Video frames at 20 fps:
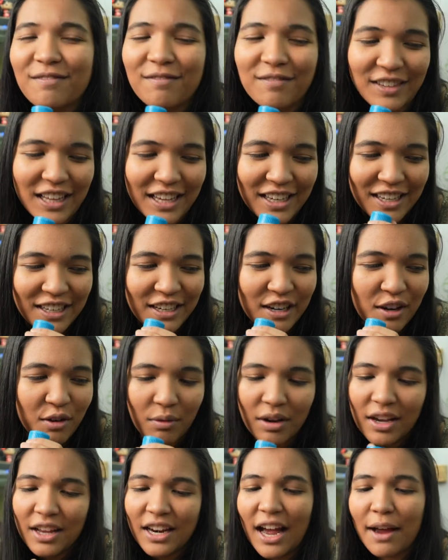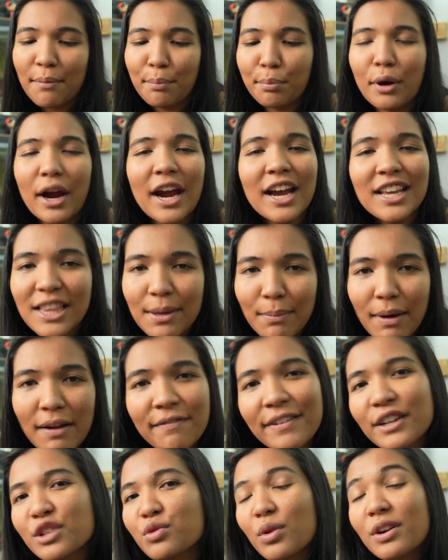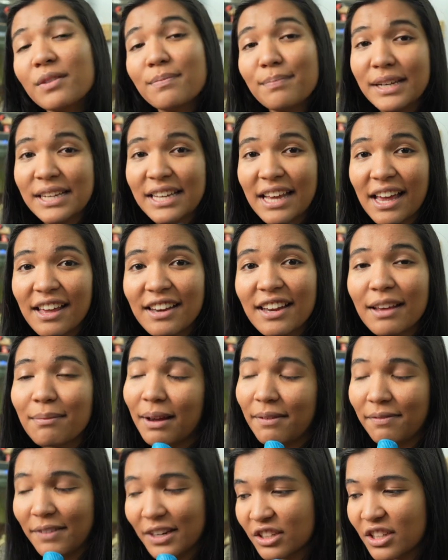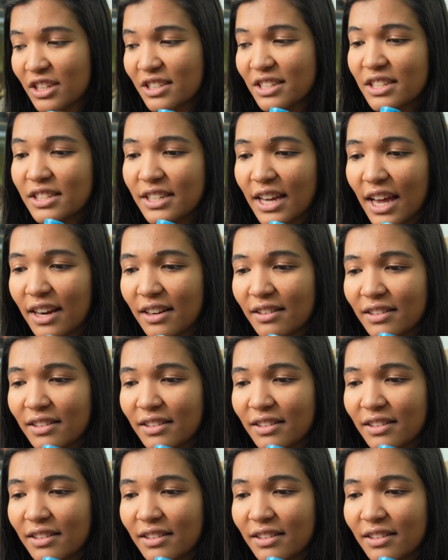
Like, you know what? I prayed that my fish wouldn't be dead and my fish isn't dead.